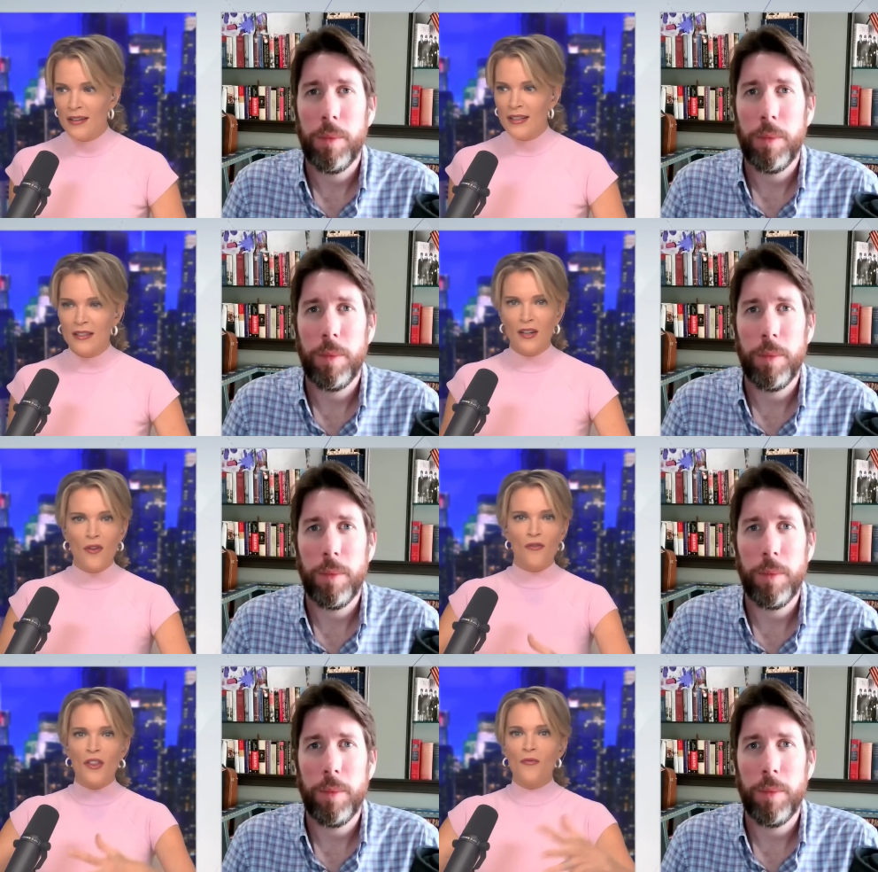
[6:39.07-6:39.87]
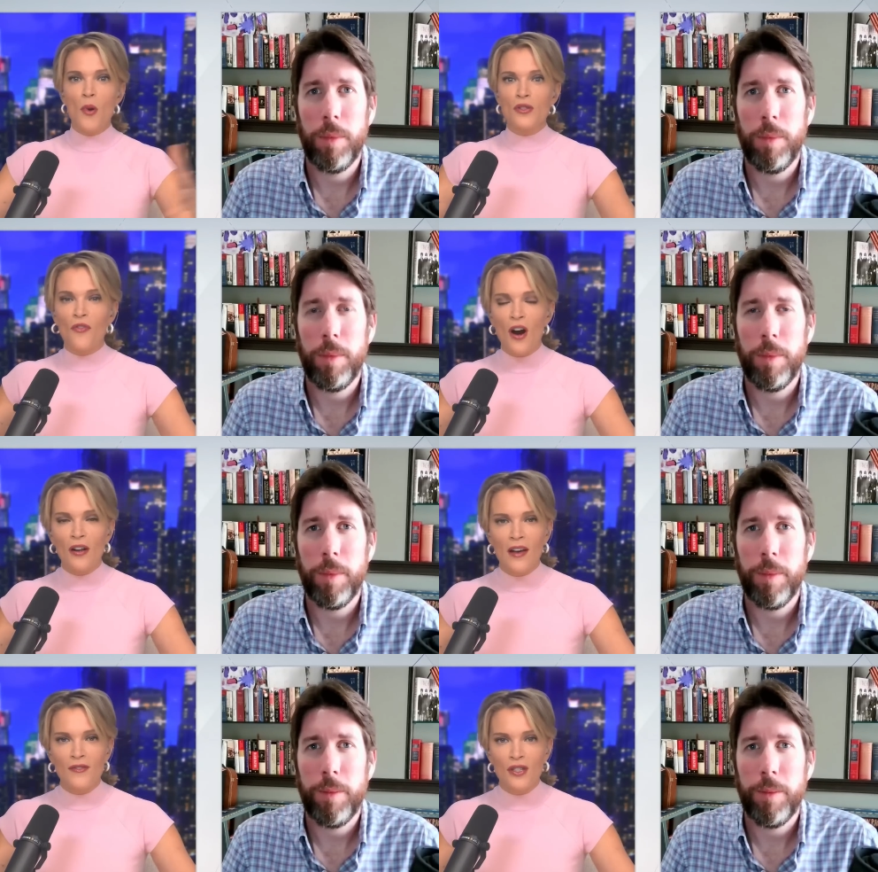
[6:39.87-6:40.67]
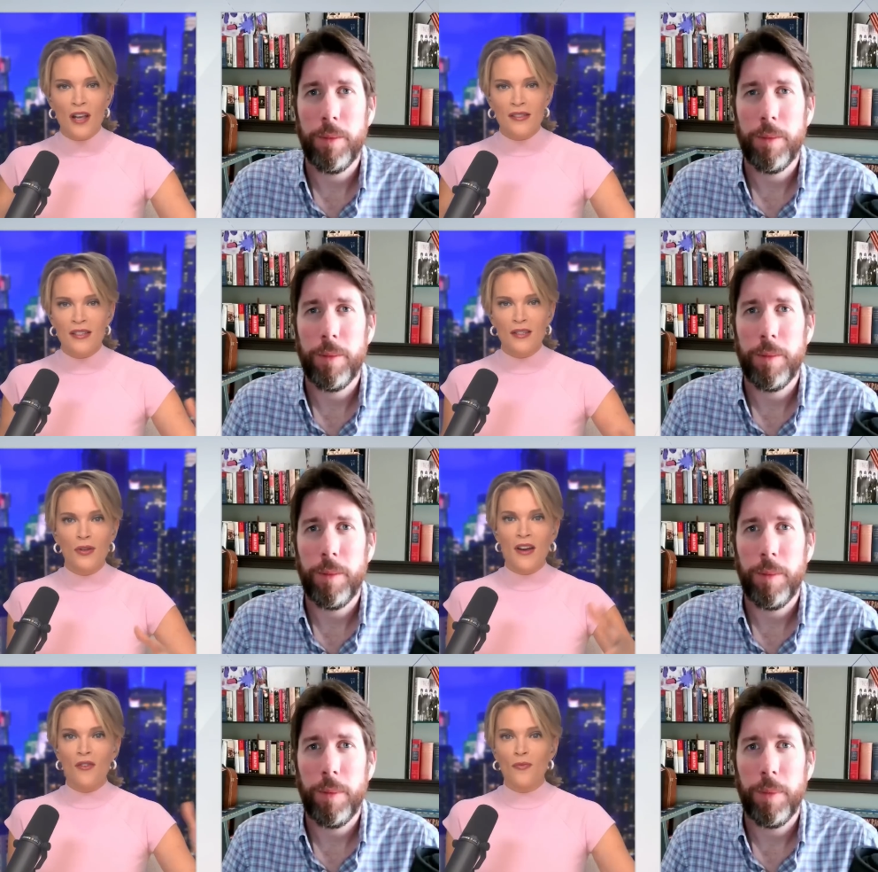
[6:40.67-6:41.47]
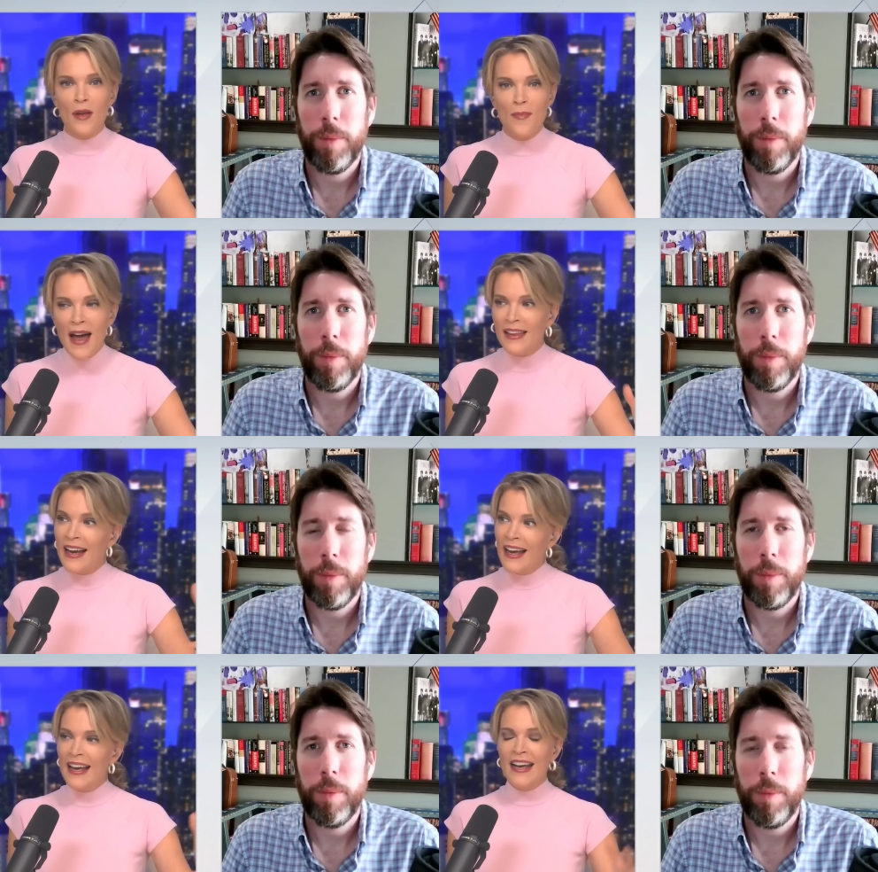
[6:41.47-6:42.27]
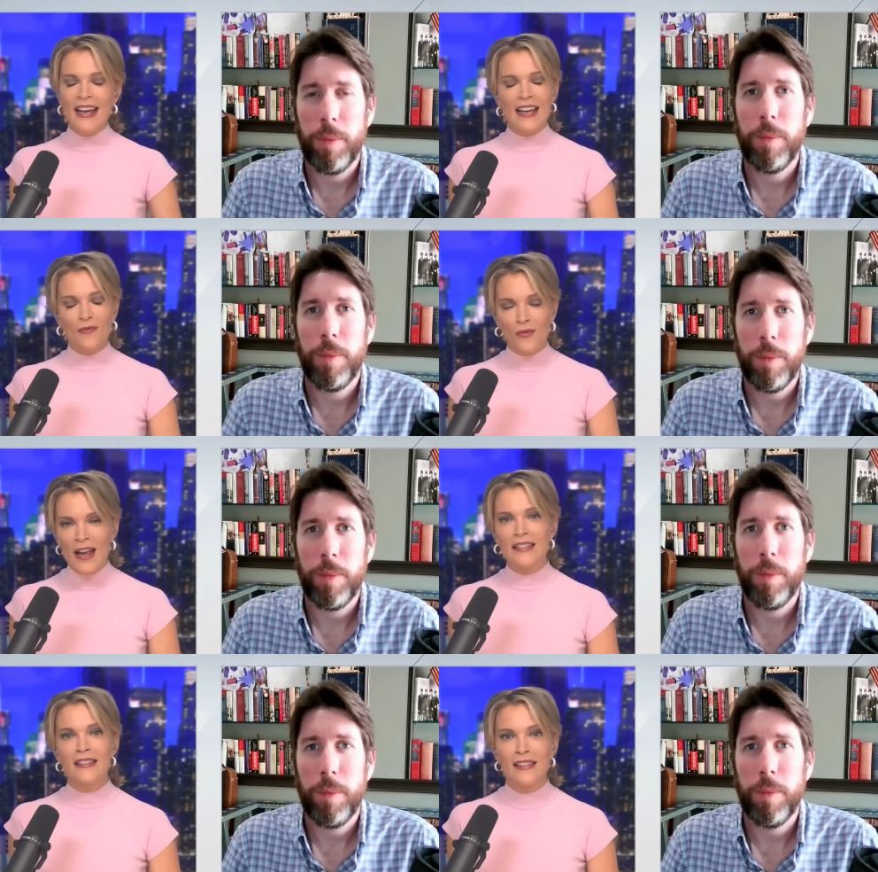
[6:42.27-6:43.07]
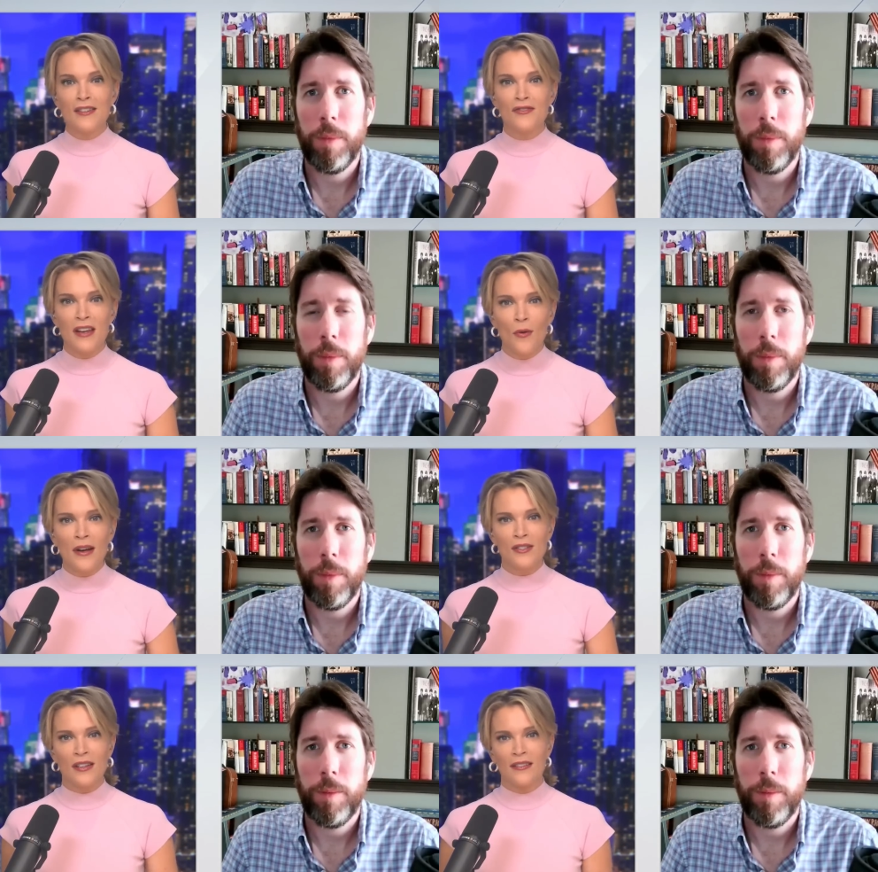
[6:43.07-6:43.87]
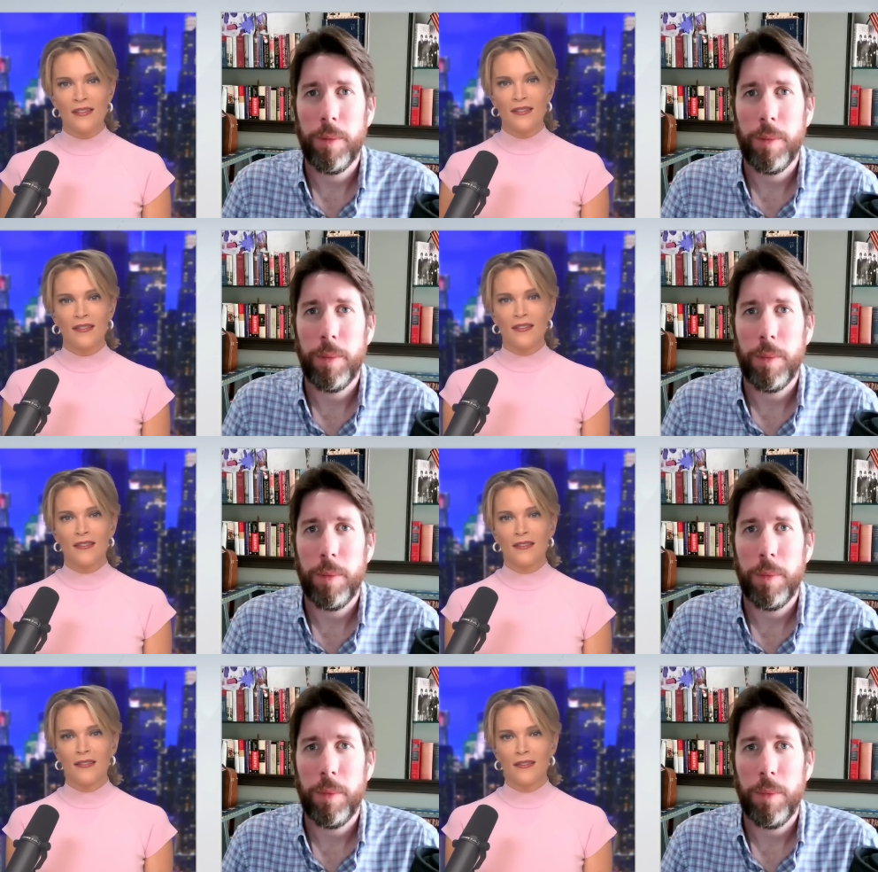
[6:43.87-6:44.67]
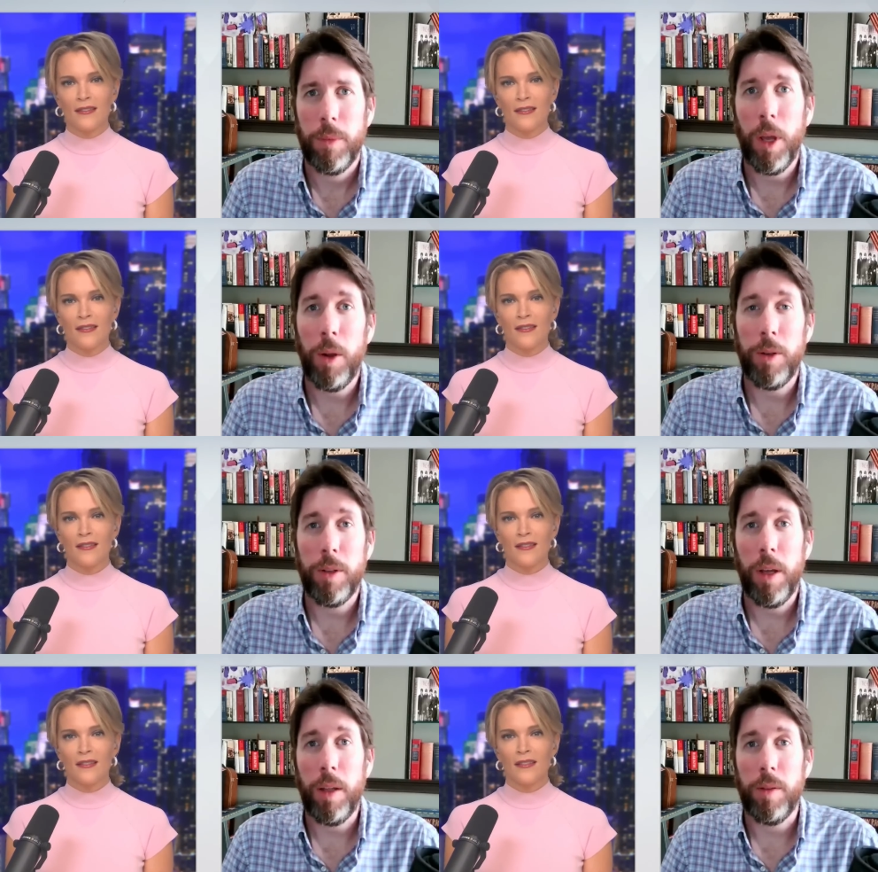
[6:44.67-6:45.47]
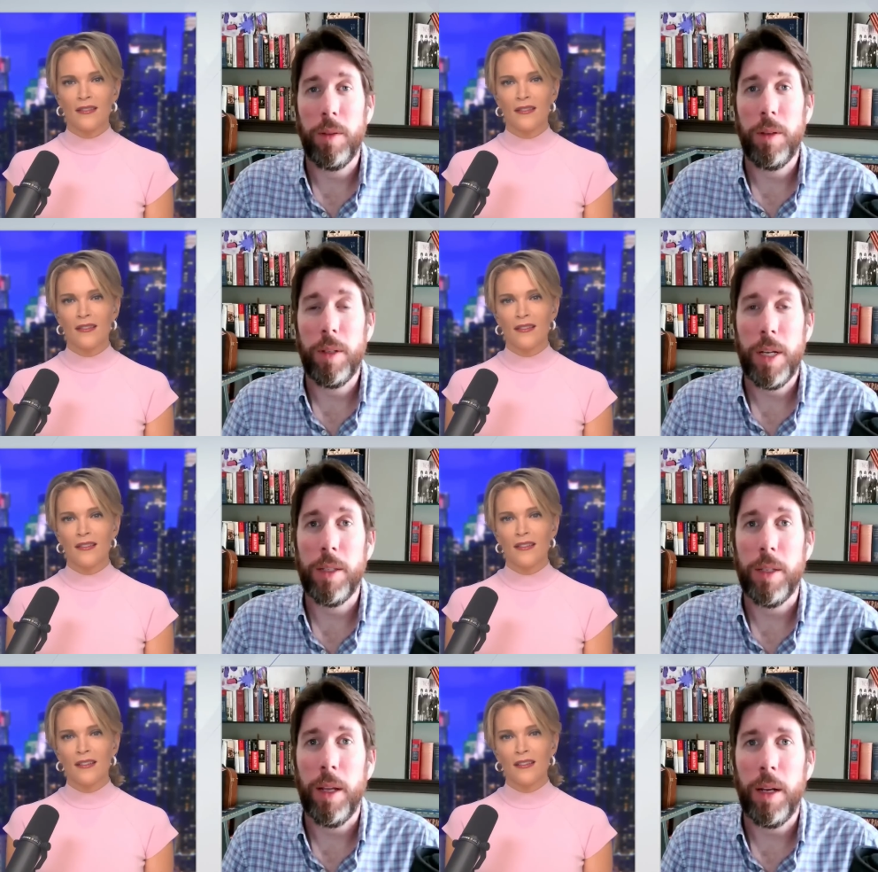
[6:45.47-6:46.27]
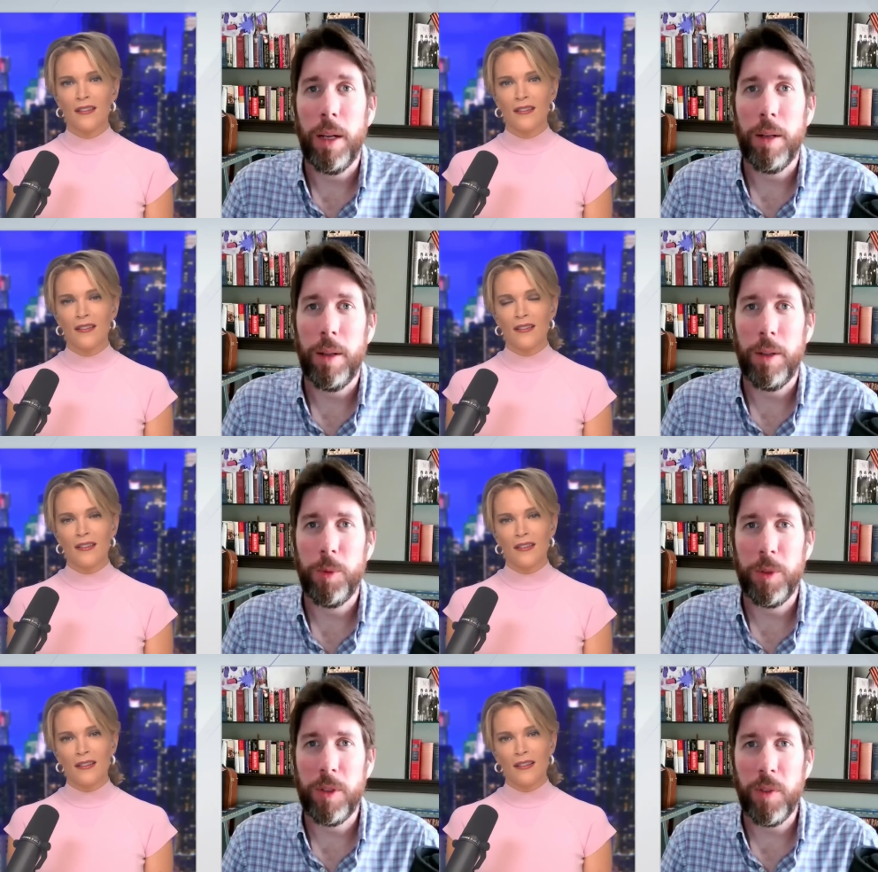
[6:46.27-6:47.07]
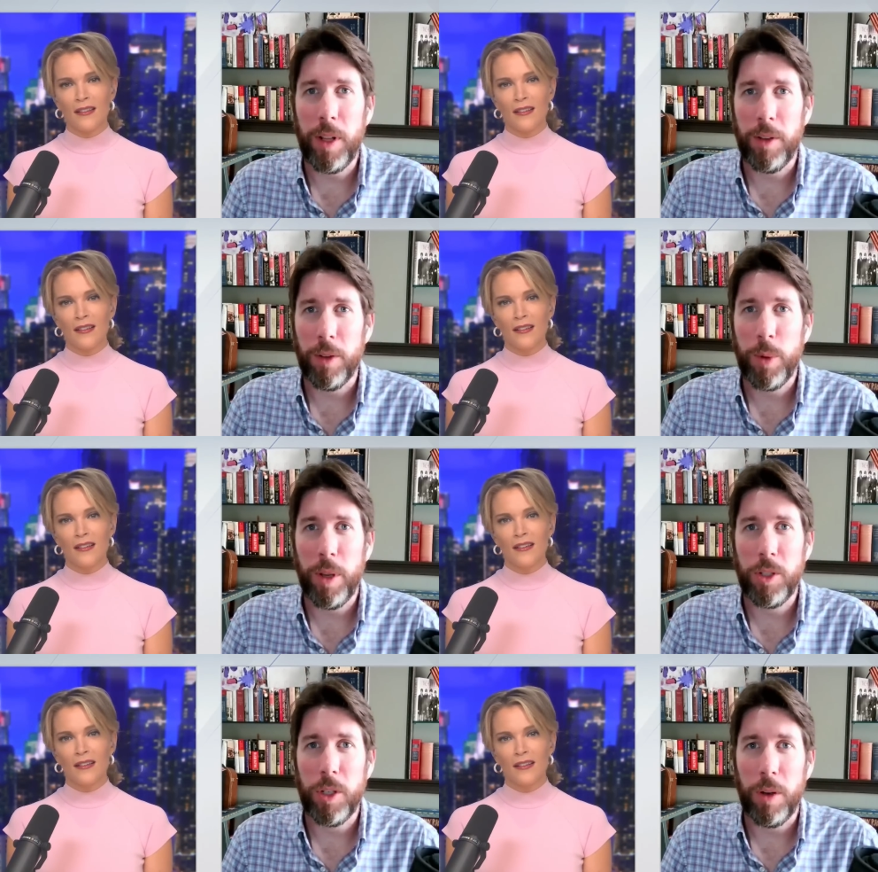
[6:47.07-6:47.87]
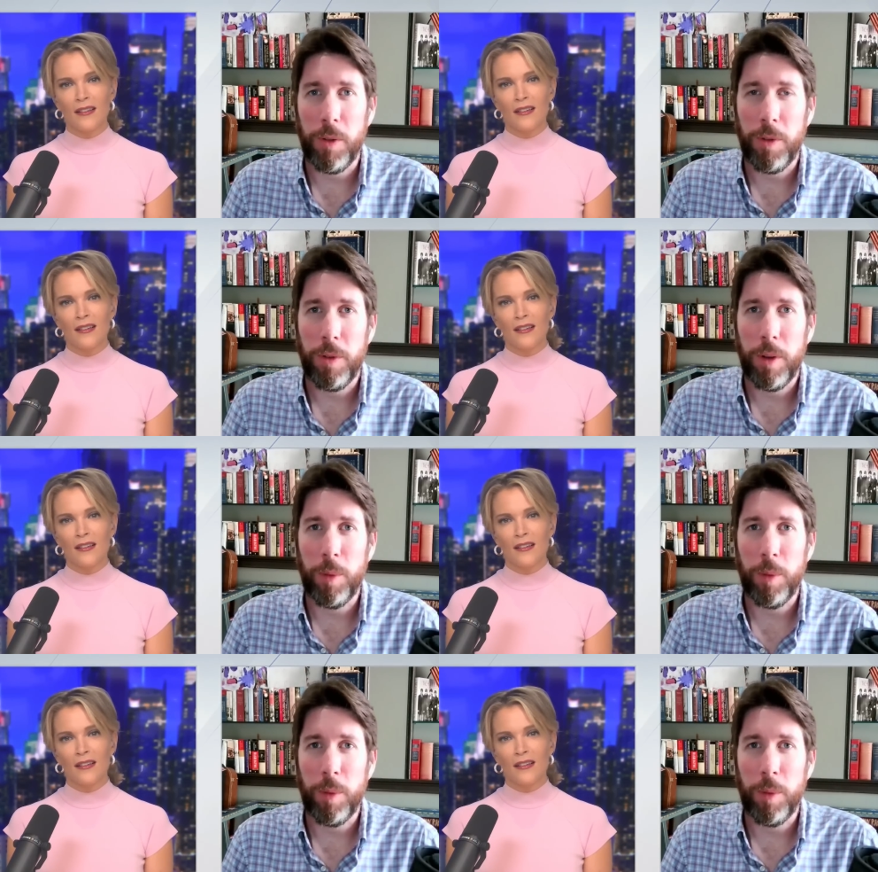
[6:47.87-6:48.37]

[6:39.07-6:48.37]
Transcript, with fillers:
Speaker 1: and he's going to vote for the most far-left justice you could ever imagine. Like, it raises an interesting question.
Speaker 2: No, it does. It does. And specifically on the question of